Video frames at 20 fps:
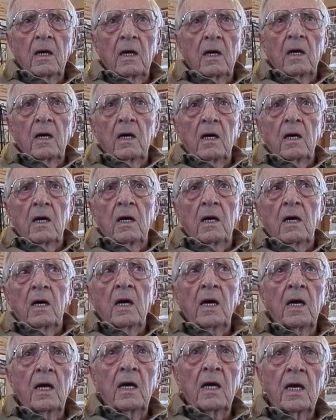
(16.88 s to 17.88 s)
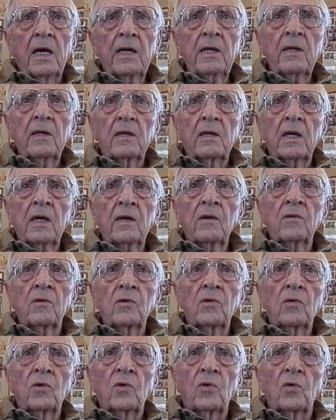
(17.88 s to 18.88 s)
you said one. I, I, I don't
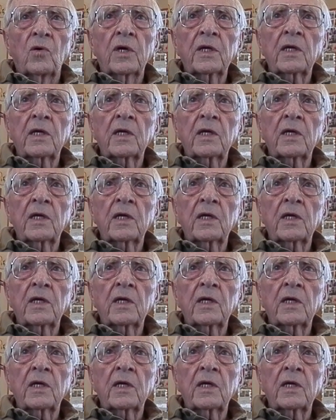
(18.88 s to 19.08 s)
know.